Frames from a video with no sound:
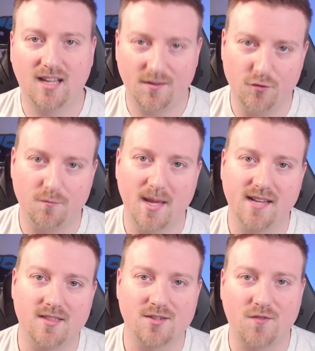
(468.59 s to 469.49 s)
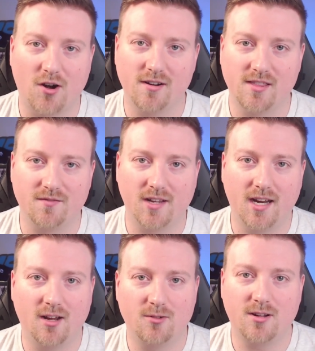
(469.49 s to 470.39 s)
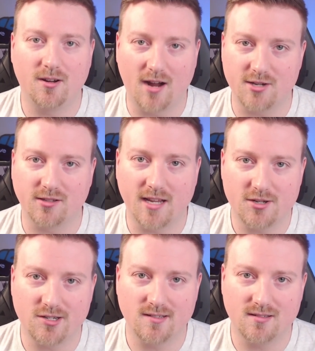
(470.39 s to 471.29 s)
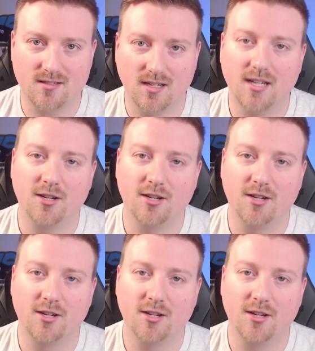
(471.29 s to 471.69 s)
If you've made it this far into the video, congratulations!